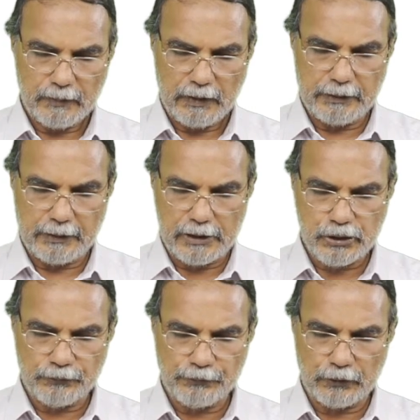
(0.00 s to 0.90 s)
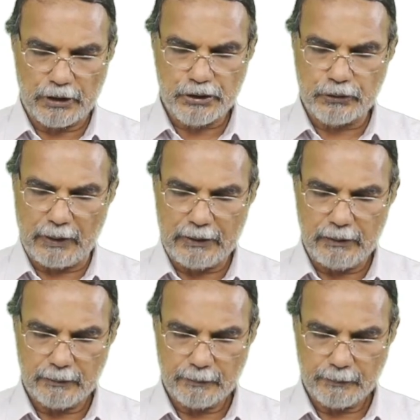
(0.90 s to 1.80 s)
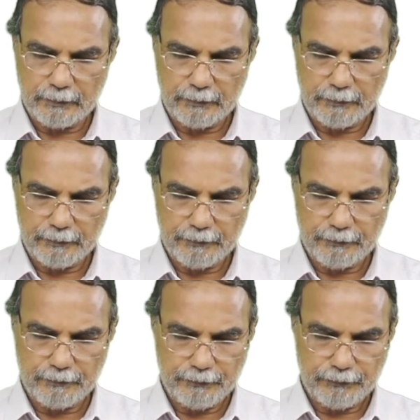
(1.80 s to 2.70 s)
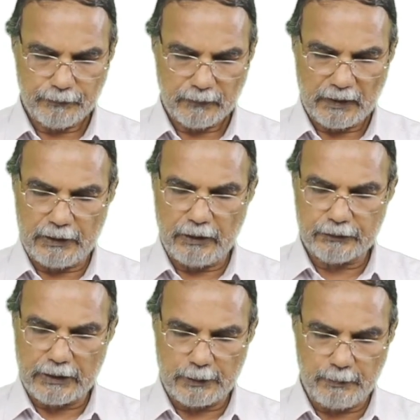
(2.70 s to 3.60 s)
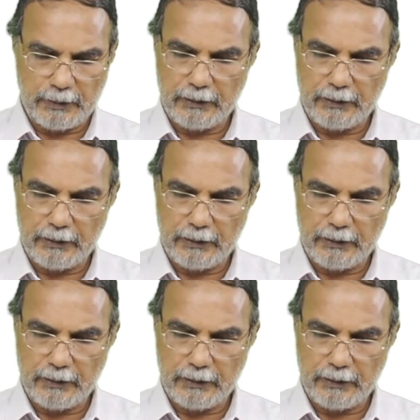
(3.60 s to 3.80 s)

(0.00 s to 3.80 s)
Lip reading: the ratio 4:1, and you have carbon